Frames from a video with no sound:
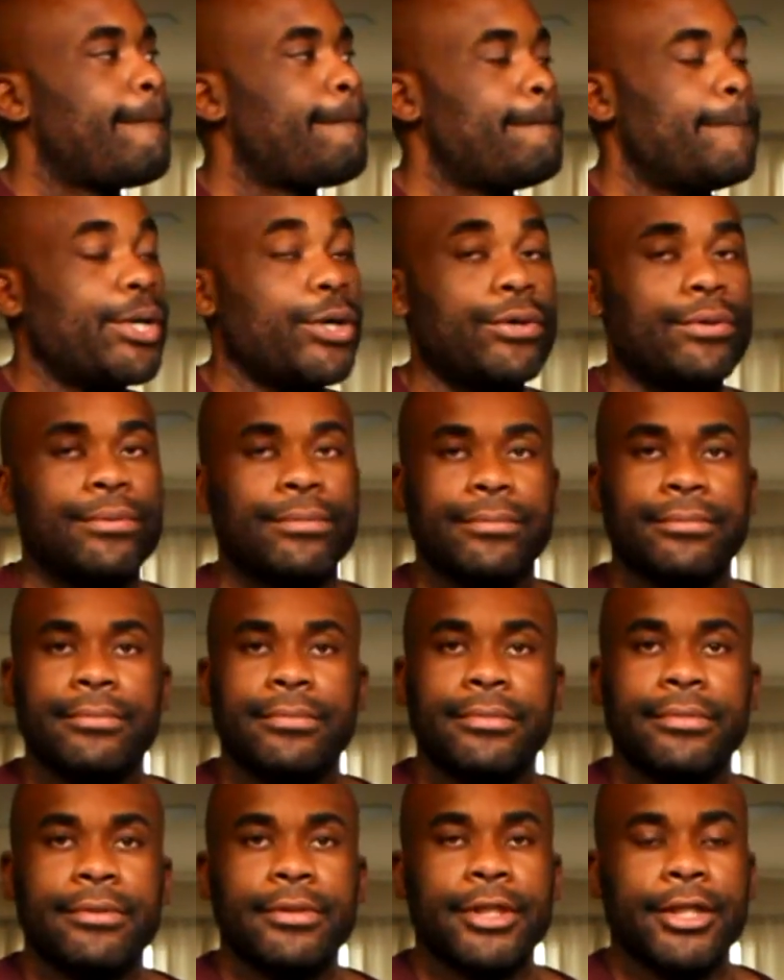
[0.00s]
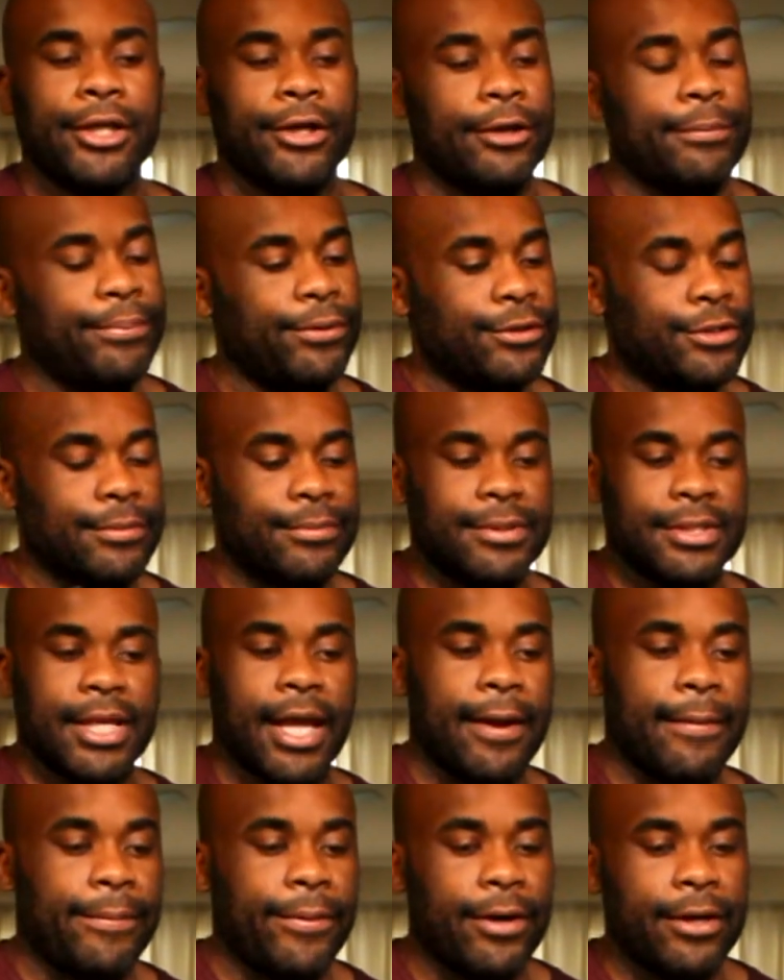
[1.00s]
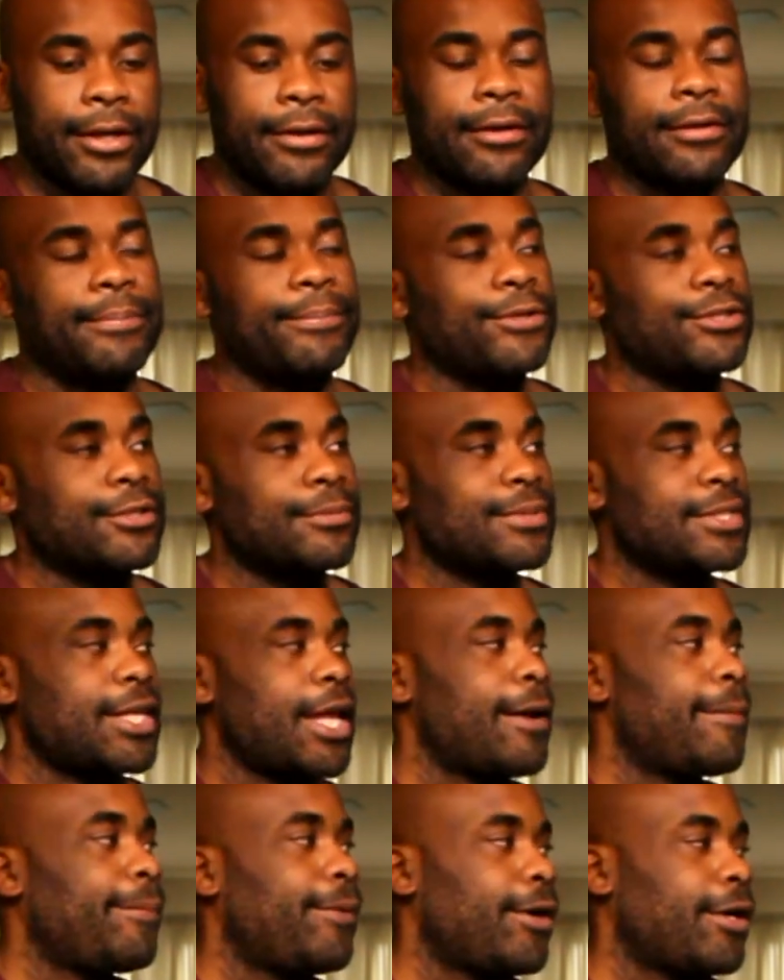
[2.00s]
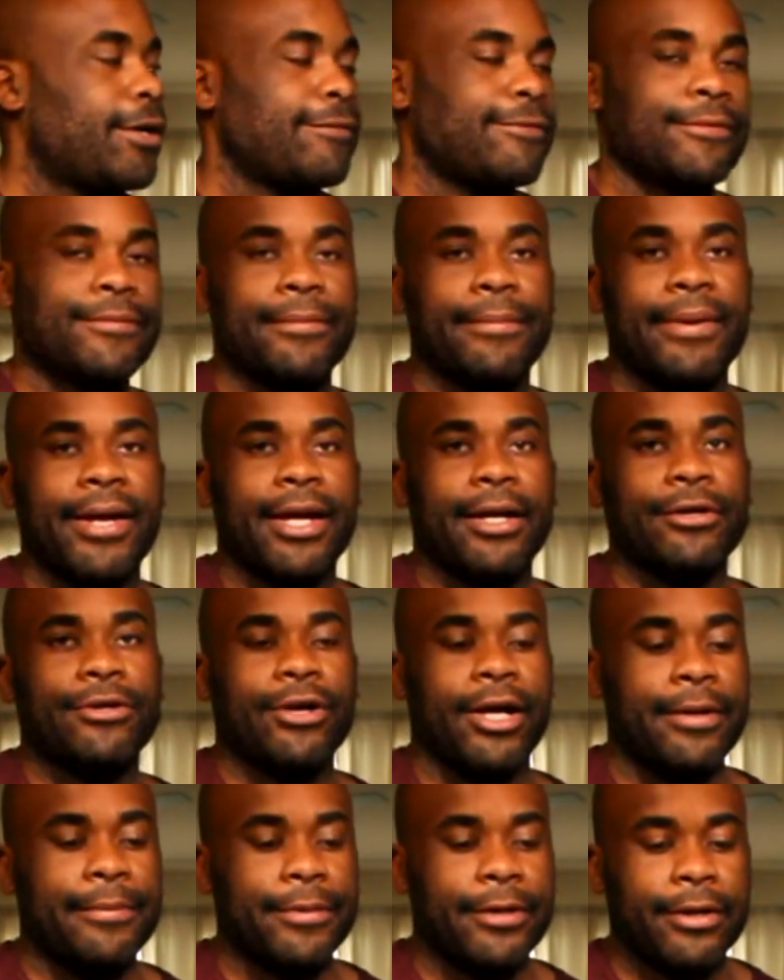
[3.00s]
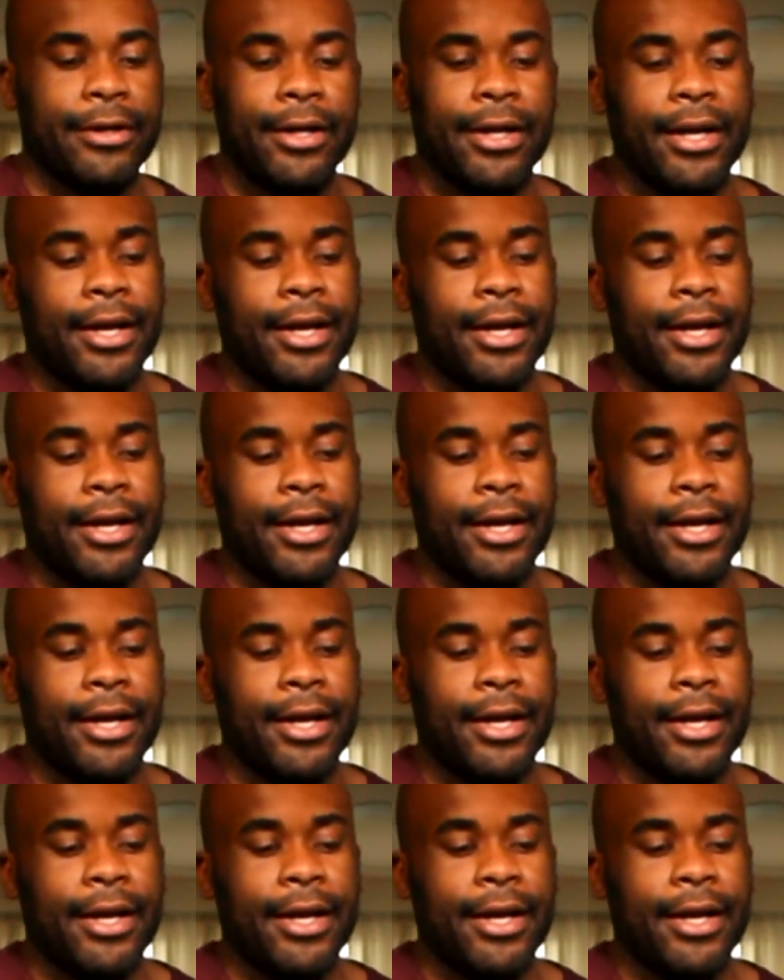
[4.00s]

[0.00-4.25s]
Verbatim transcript: boom you know, you put some stamp on it, put some stamp on it from the man Cramer,